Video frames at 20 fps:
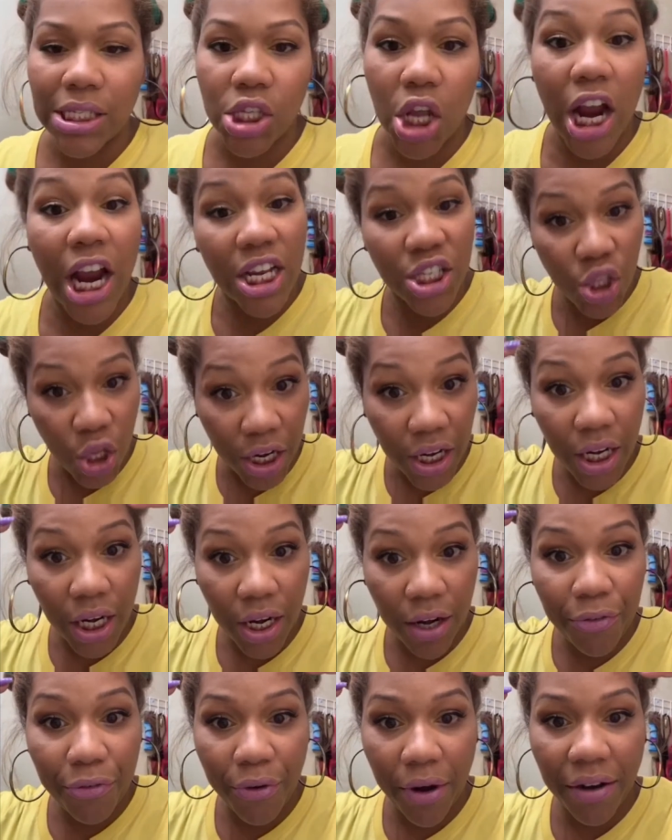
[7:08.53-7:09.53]
I started in the
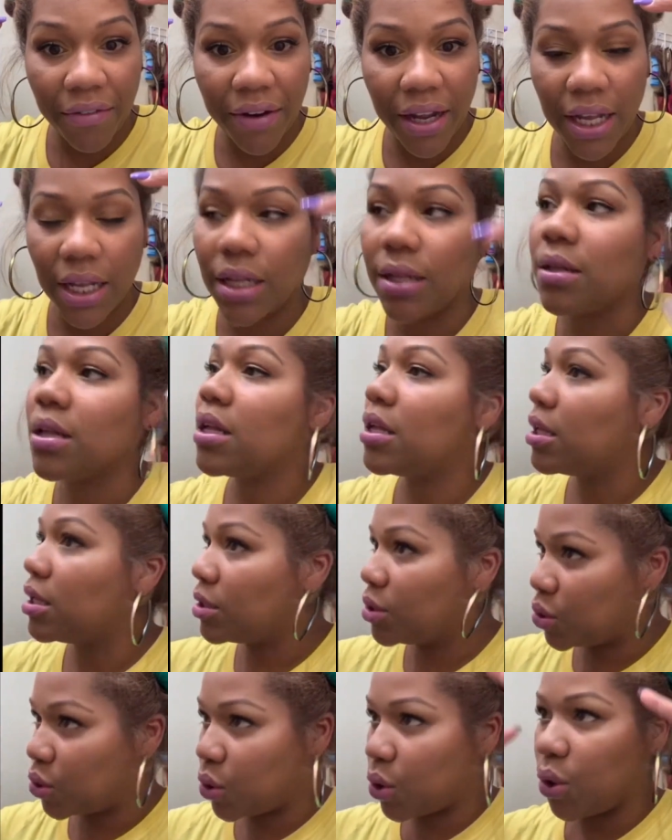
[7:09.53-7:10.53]
front, right?
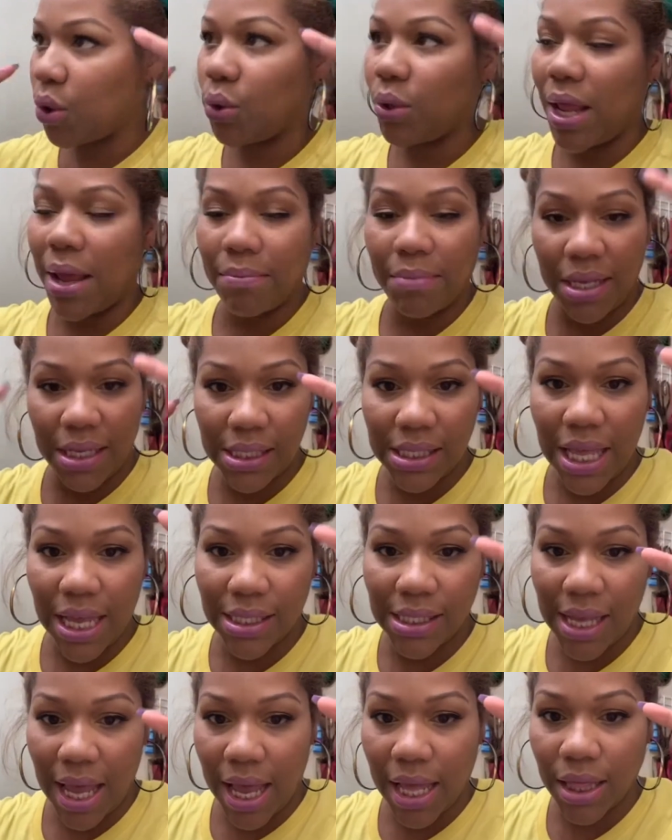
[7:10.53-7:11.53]
So that means that's
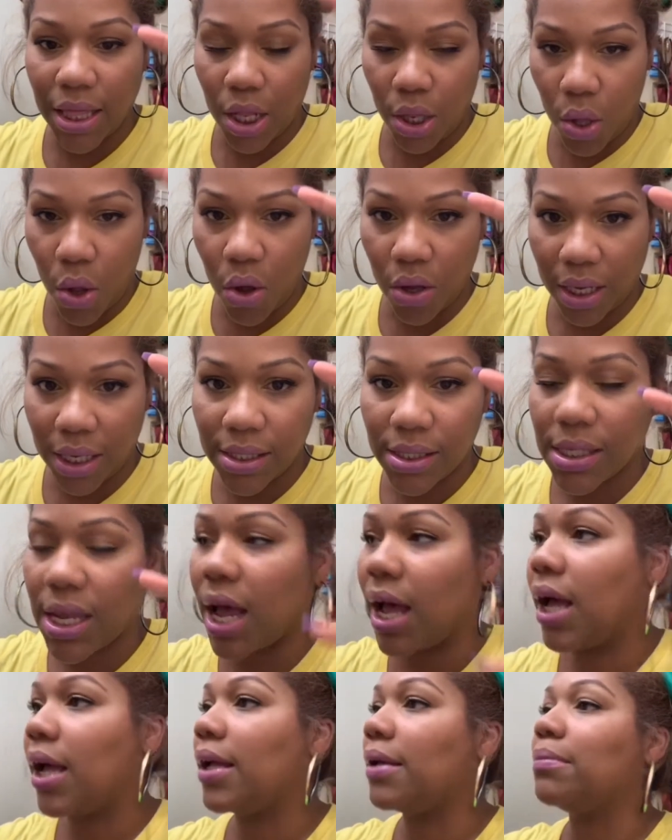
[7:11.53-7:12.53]
had the longest
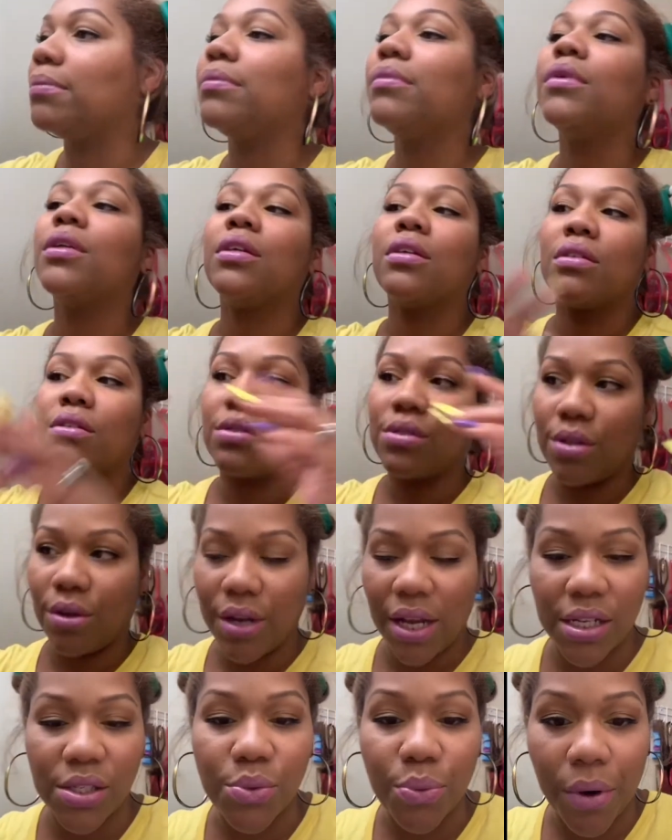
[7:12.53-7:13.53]
time. So
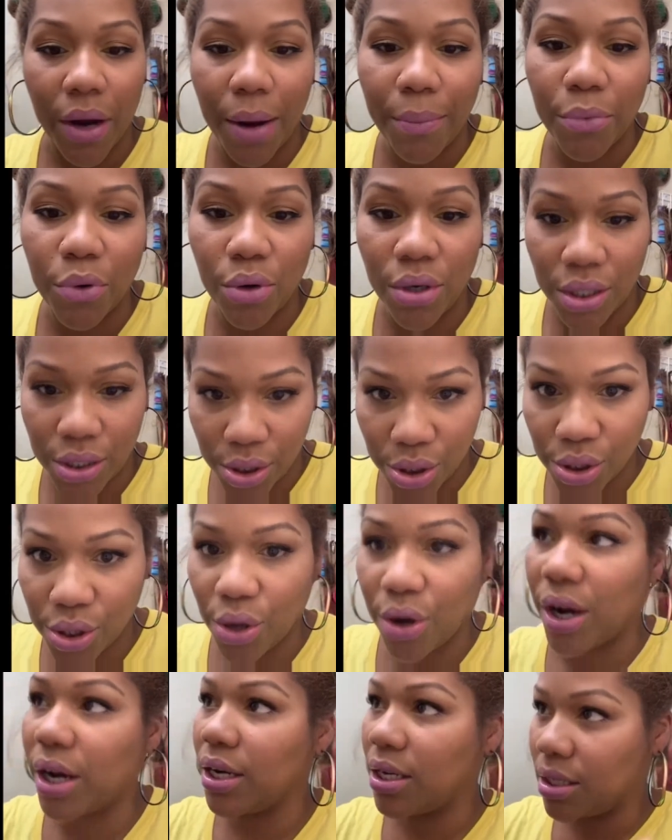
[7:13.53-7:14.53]
that's where I'm going to
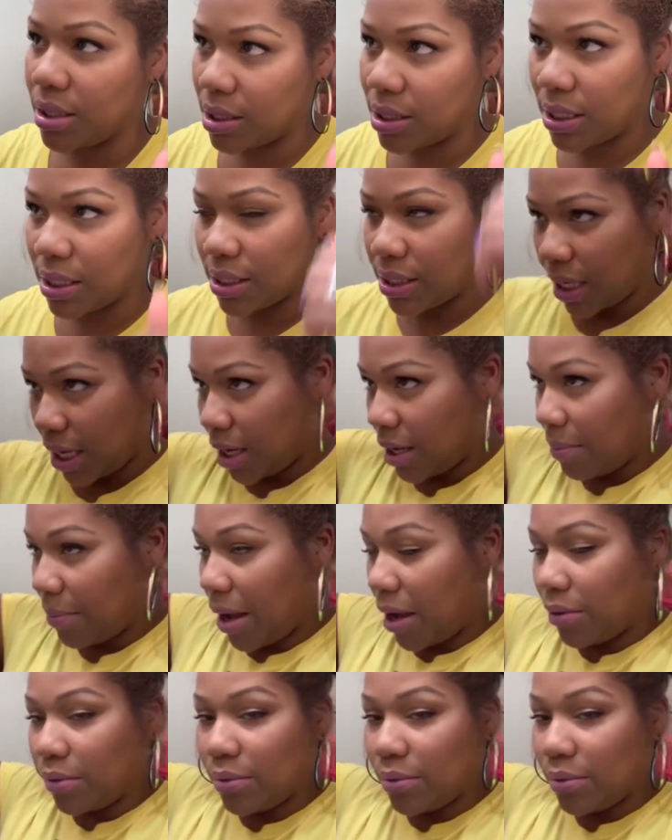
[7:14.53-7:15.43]
start to take them out.